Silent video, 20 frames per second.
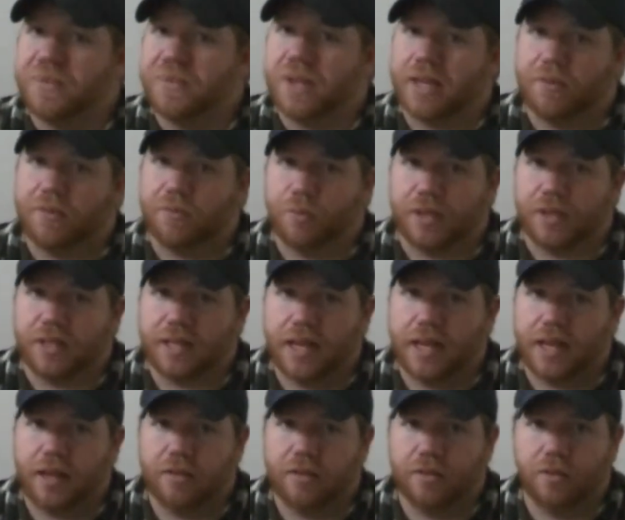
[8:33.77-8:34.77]
And if we
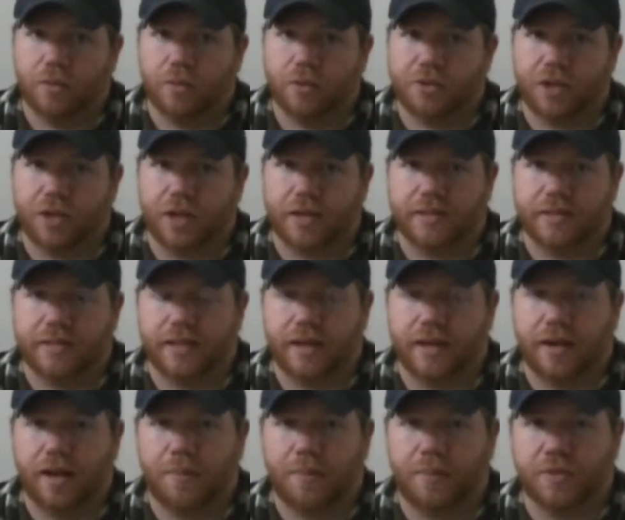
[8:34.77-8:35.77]
can, we're trying to
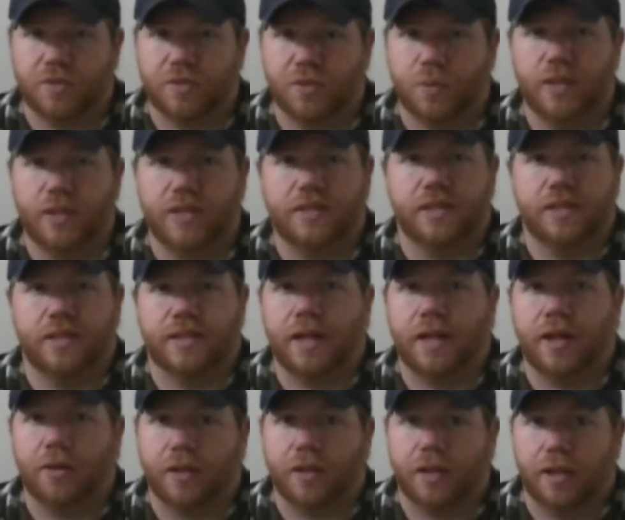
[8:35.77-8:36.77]
set up and squeeze in an
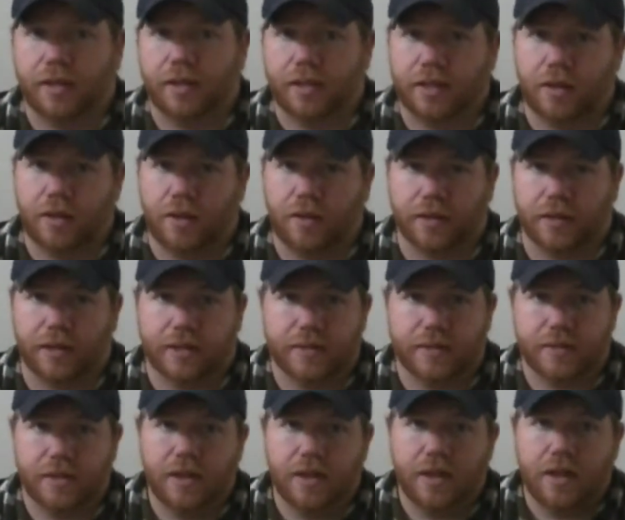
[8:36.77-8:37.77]
elk hunt in
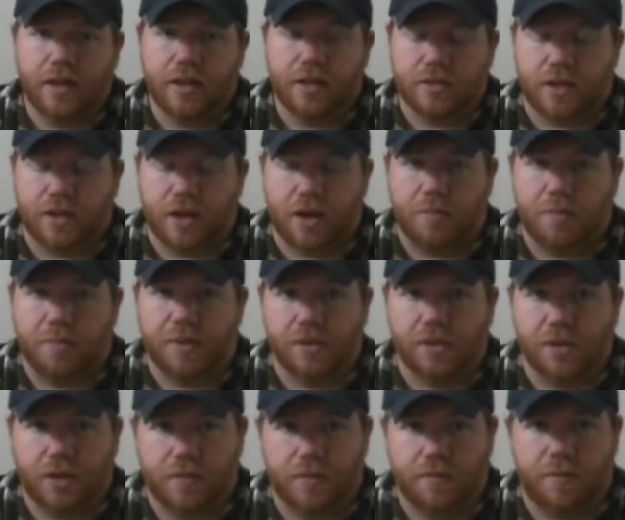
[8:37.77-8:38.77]
August. So be
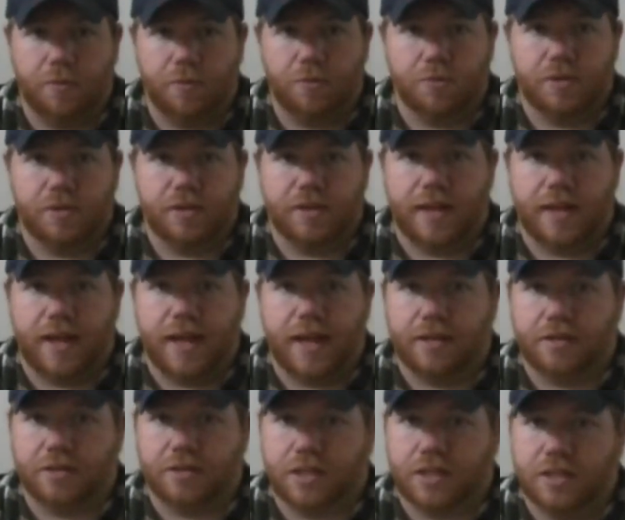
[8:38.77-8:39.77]
looking forward to that,
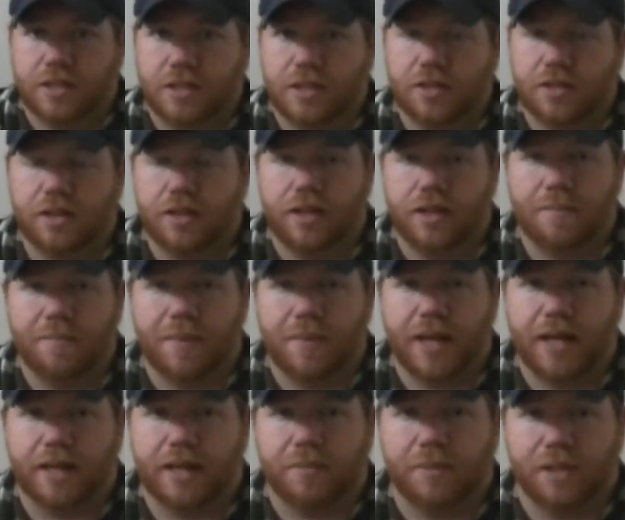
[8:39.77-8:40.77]
and continue to come
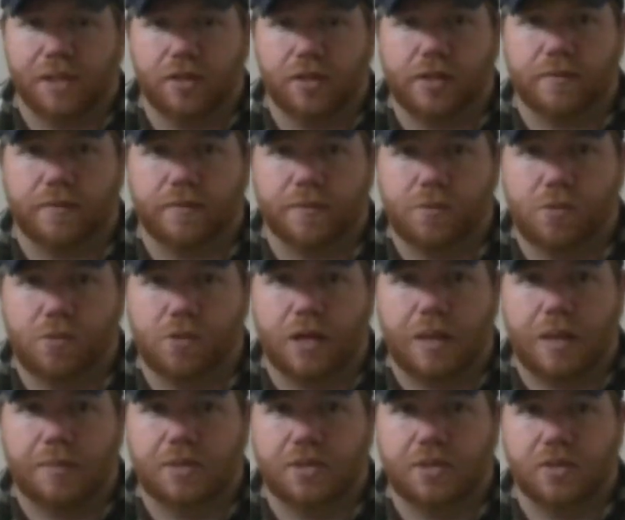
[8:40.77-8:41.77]
back and be looking for more
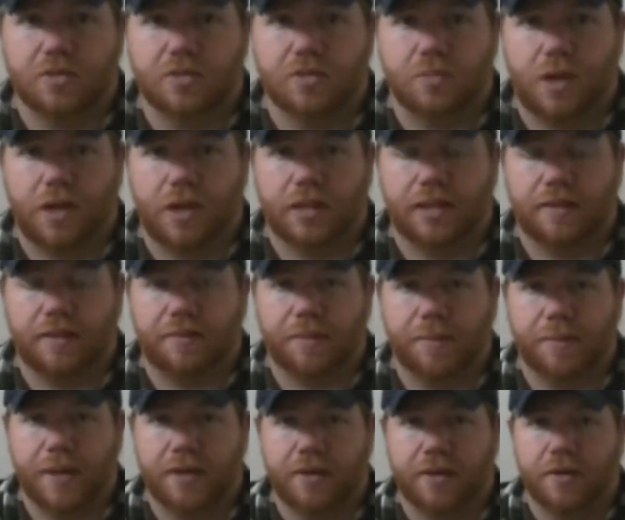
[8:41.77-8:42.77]
episodes of Wildlife
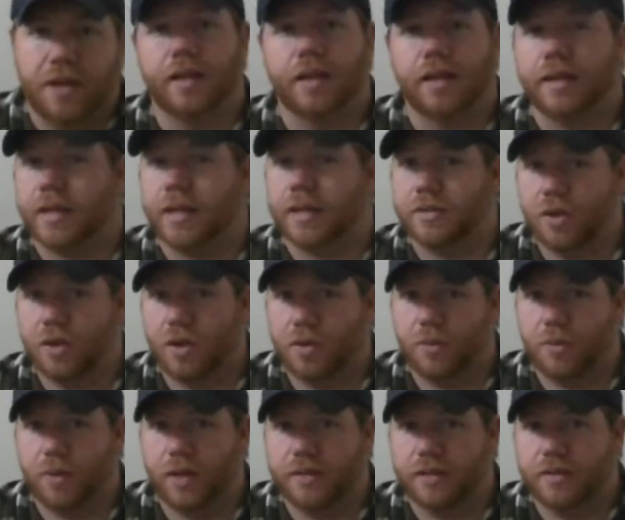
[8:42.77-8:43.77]
Commando. And as
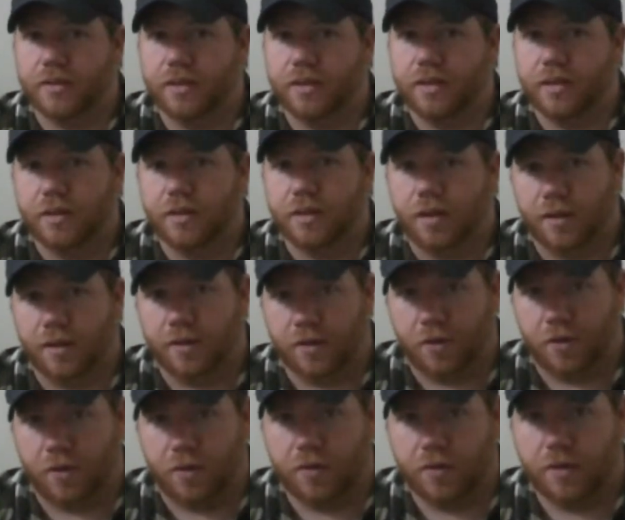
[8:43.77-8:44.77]
always, hunt
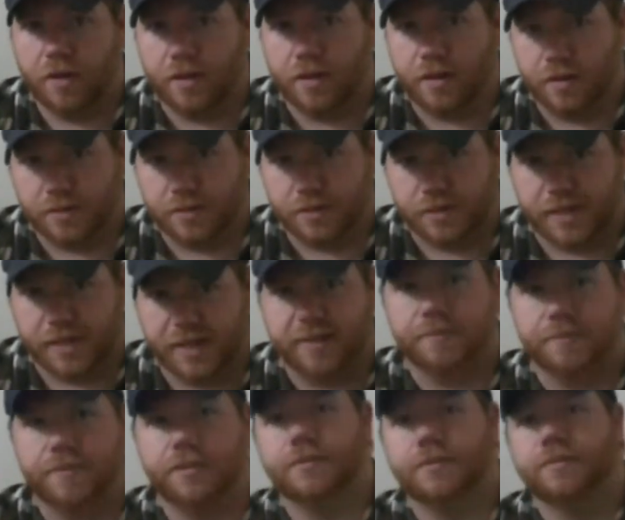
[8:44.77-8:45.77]
hard, hunt safe.